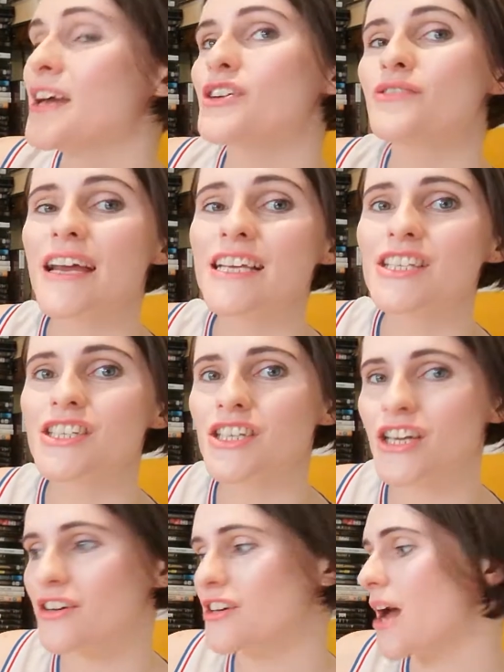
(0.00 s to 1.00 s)
Grace
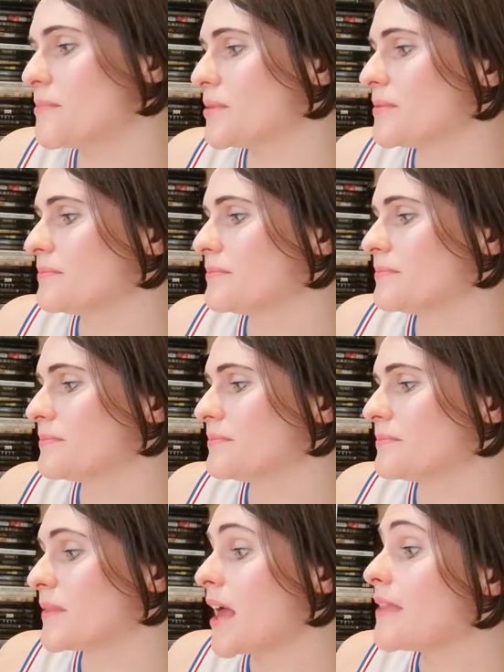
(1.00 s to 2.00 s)
cheered up.
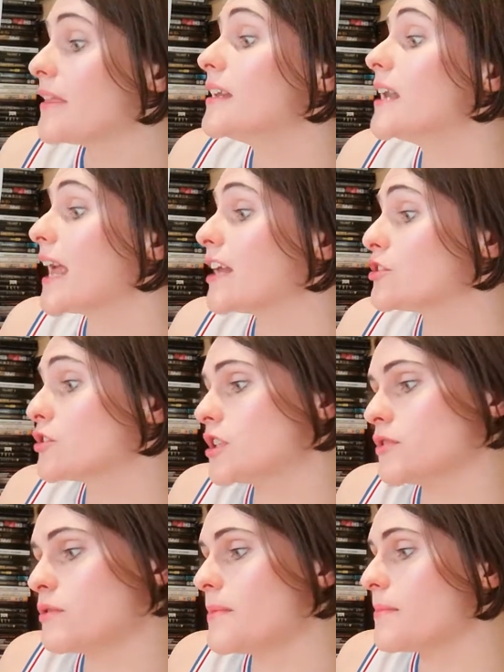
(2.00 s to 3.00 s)
Then later she
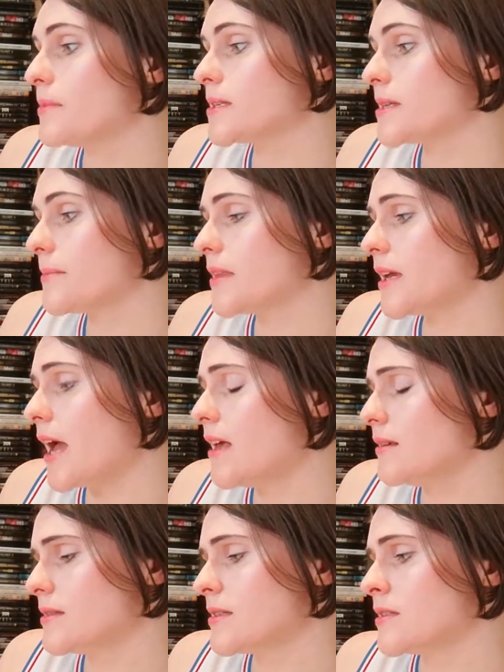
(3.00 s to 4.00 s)
remembered something
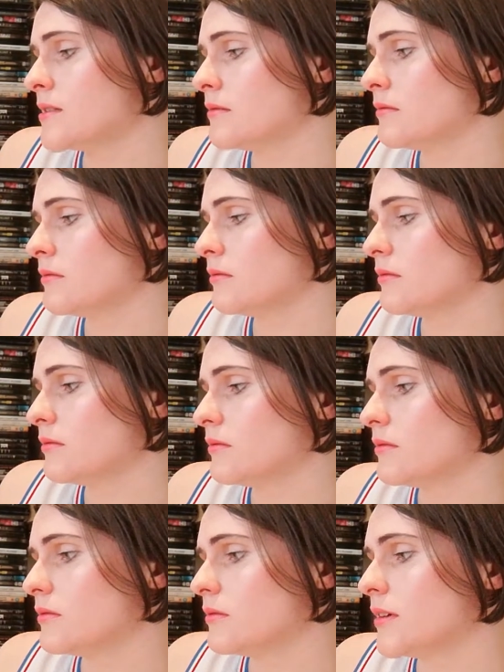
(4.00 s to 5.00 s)
else.
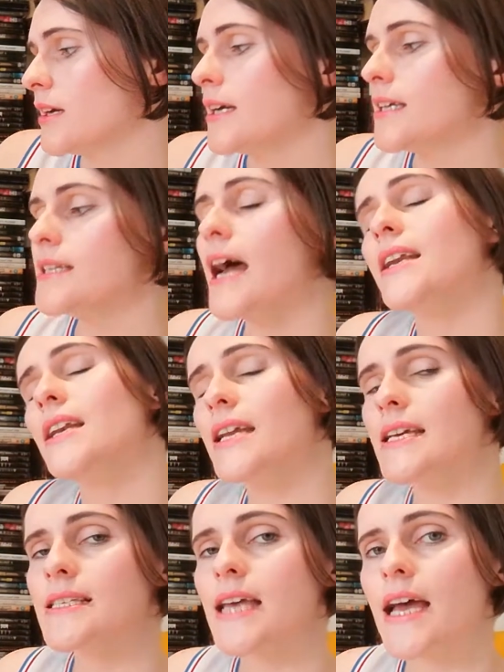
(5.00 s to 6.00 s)

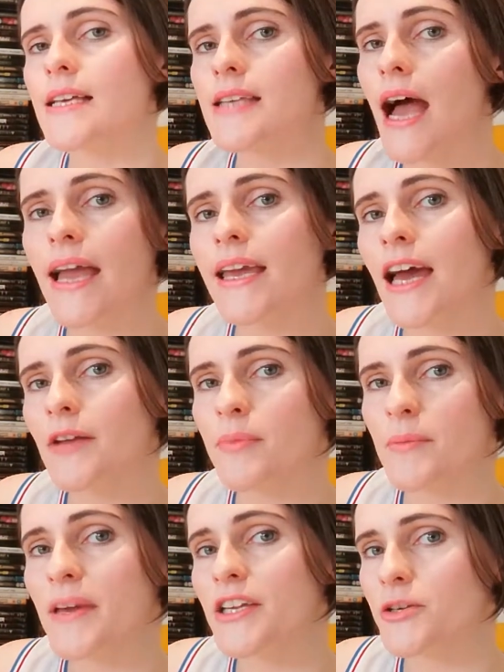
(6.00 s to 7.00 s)
"Natalie says I can't be
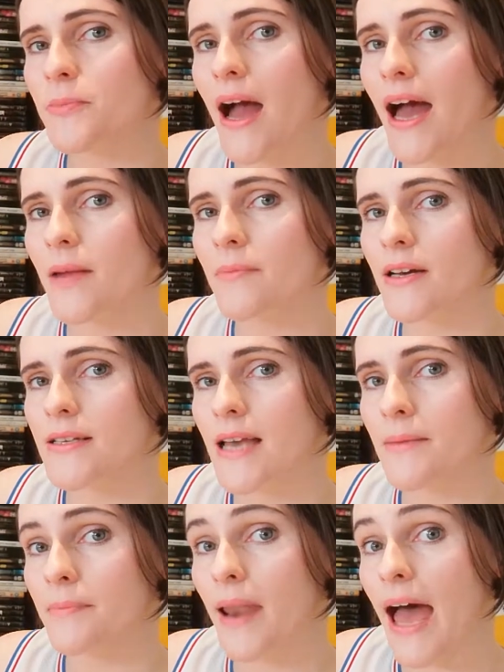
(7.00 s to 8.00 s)
Peter Pan because
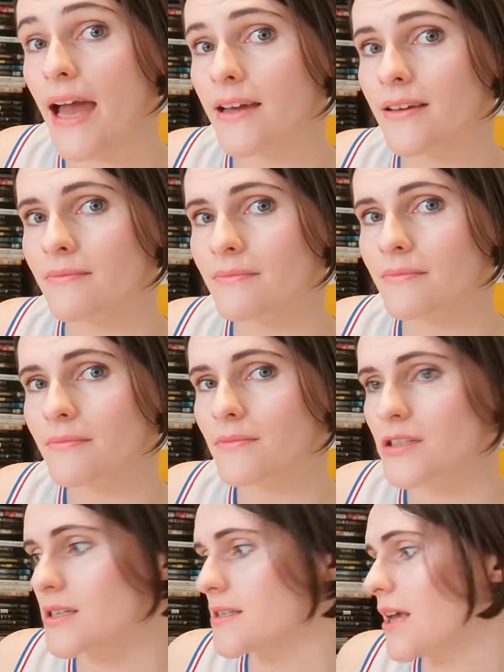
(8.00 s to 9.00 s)
I'm black,"
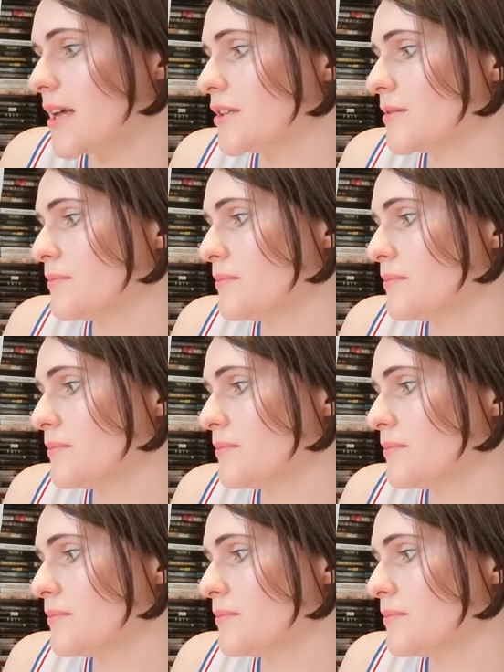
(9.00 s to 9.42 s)
she said.